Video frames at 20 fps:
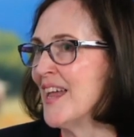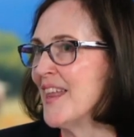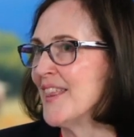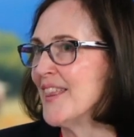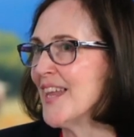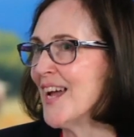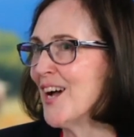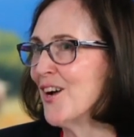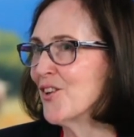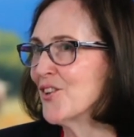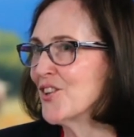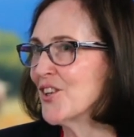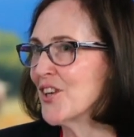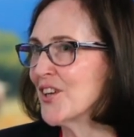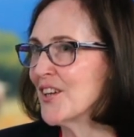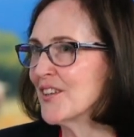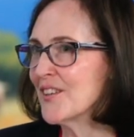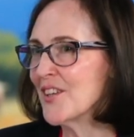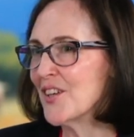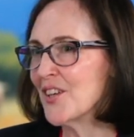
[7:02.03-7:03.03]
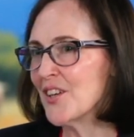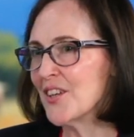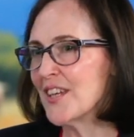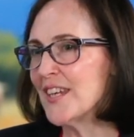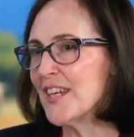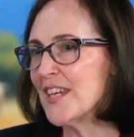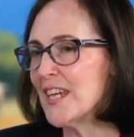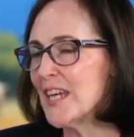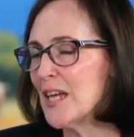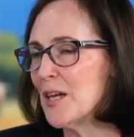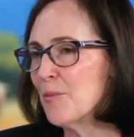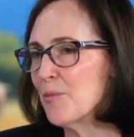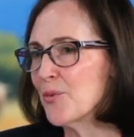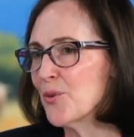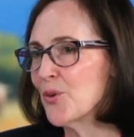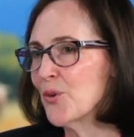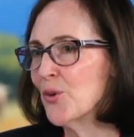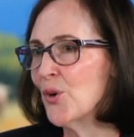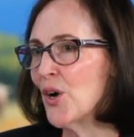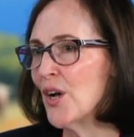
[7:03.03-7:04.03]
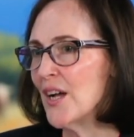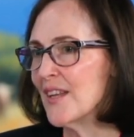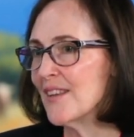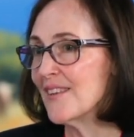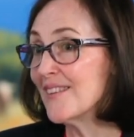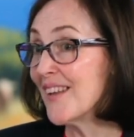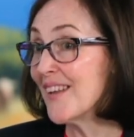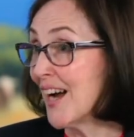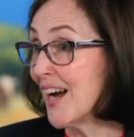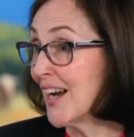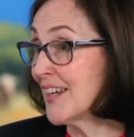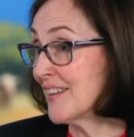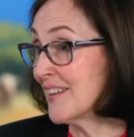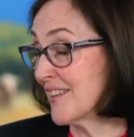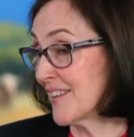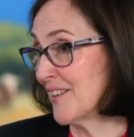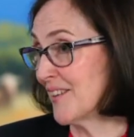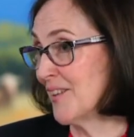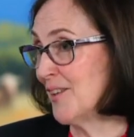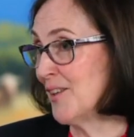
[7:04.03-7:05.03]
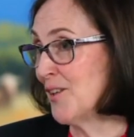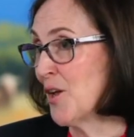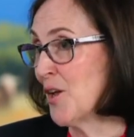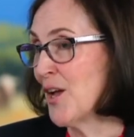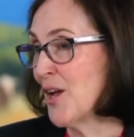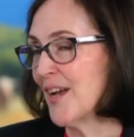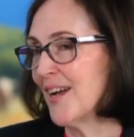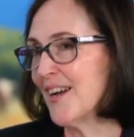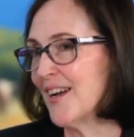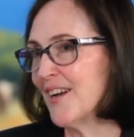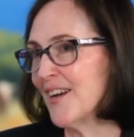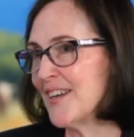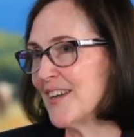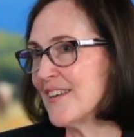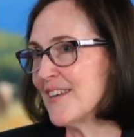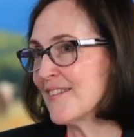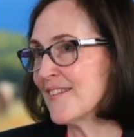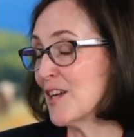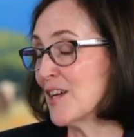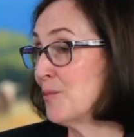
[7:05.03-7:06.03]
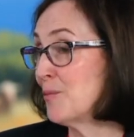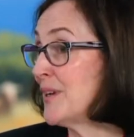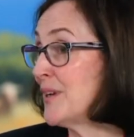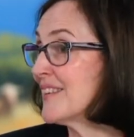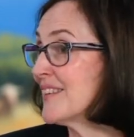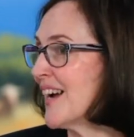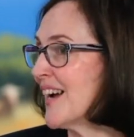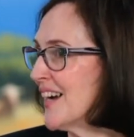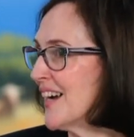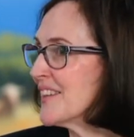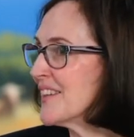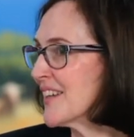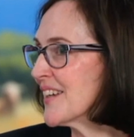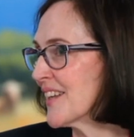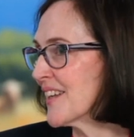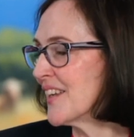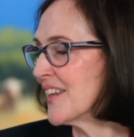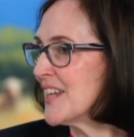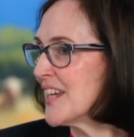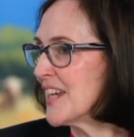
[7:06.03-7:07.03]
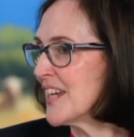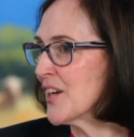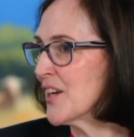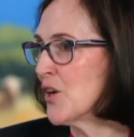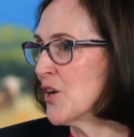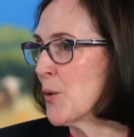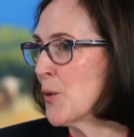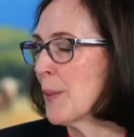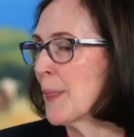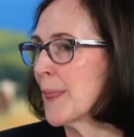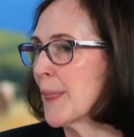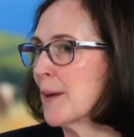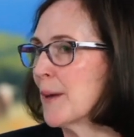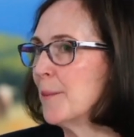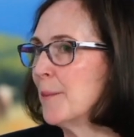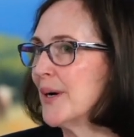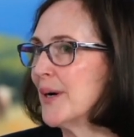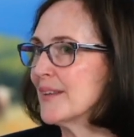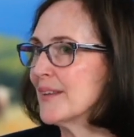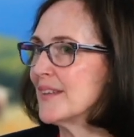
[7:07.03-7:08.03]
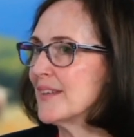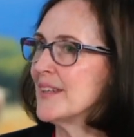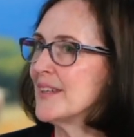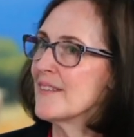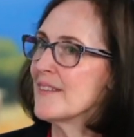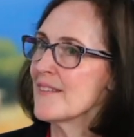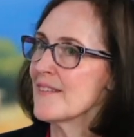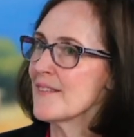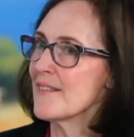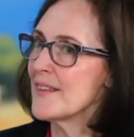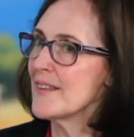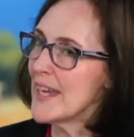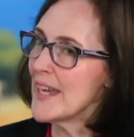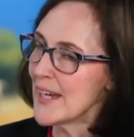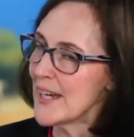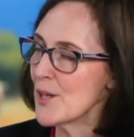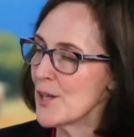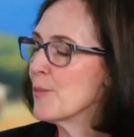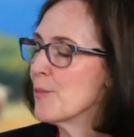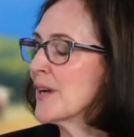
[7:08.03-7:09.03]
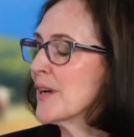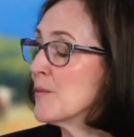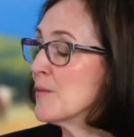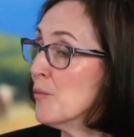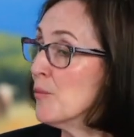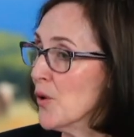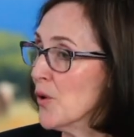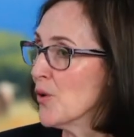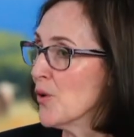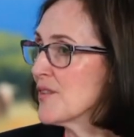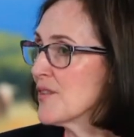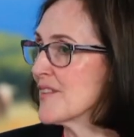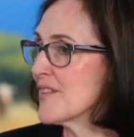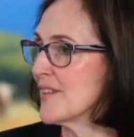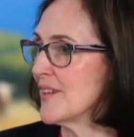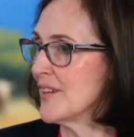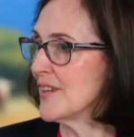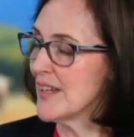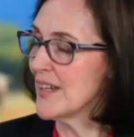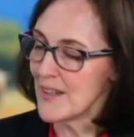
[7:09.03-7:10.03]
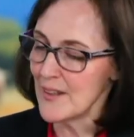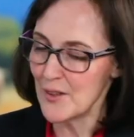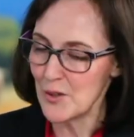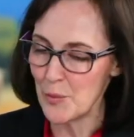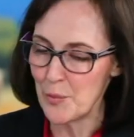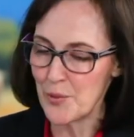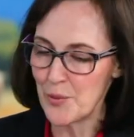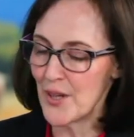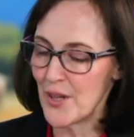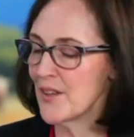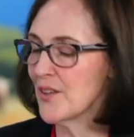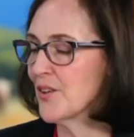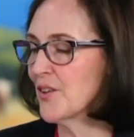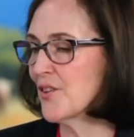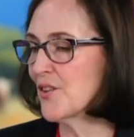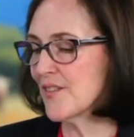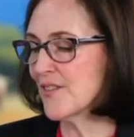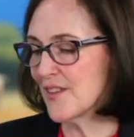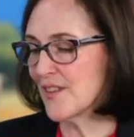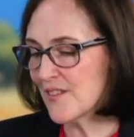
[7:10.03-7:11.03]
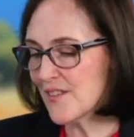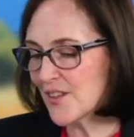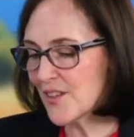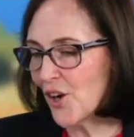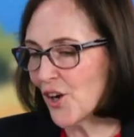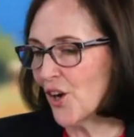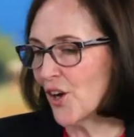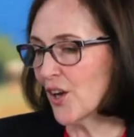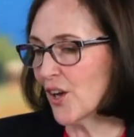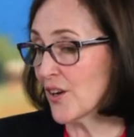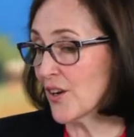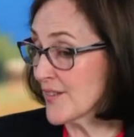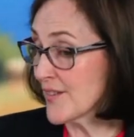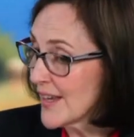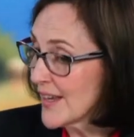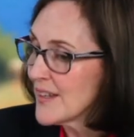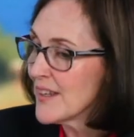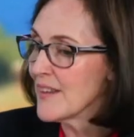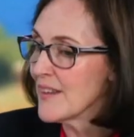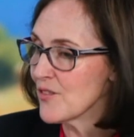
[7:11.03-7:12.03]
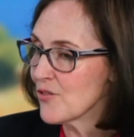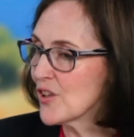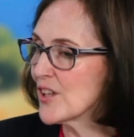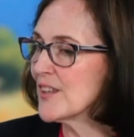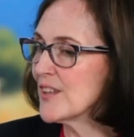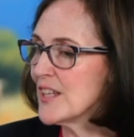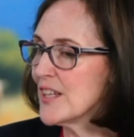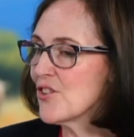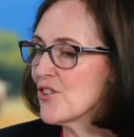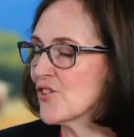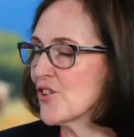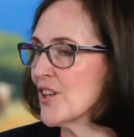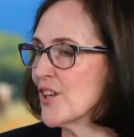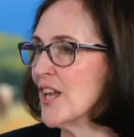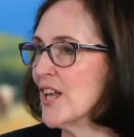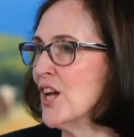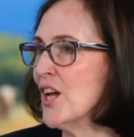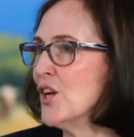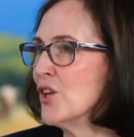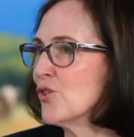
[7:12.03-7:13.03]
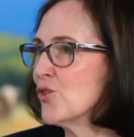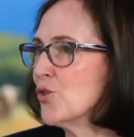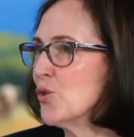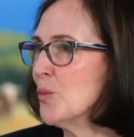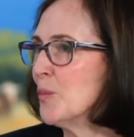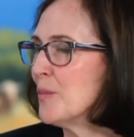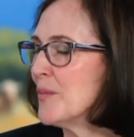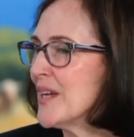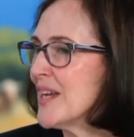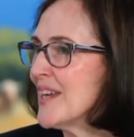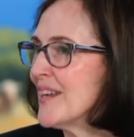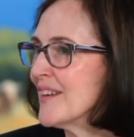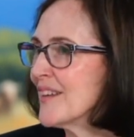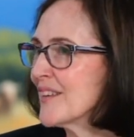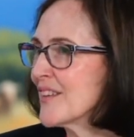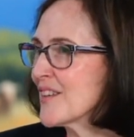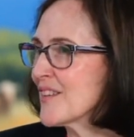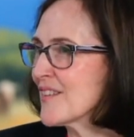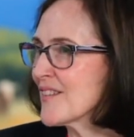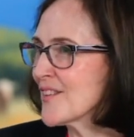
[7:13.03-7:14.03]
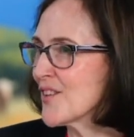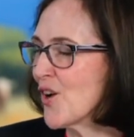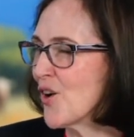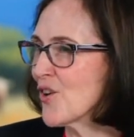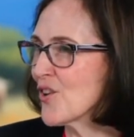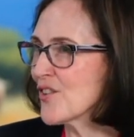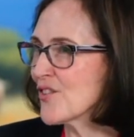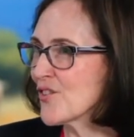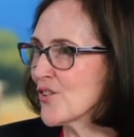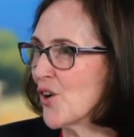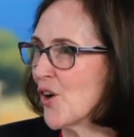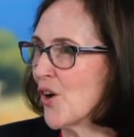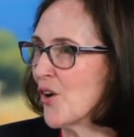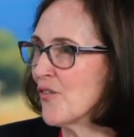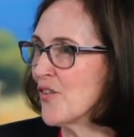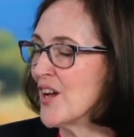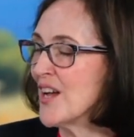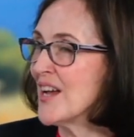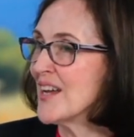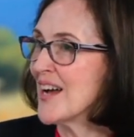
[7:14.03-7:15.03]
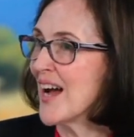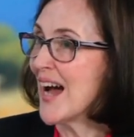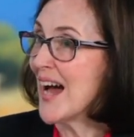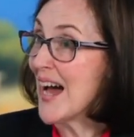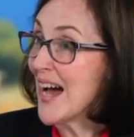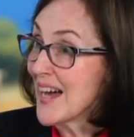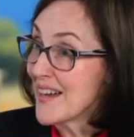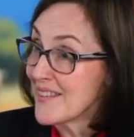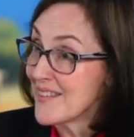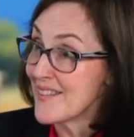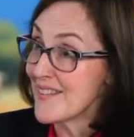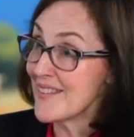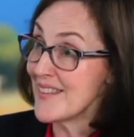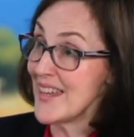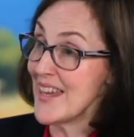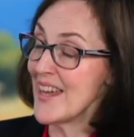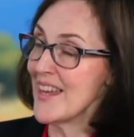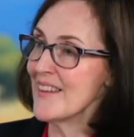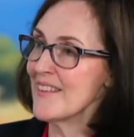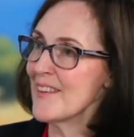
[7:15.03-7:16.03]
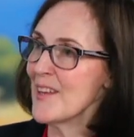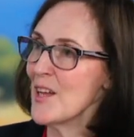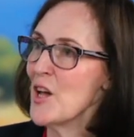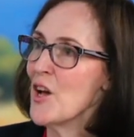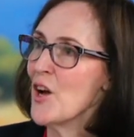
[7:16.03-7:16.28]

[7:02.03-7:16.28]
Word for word: Now, the, the Hebrew title uh, is a bit unclear but it's taken by most interpreters and scholars and in tradition to mean the songs of ascent,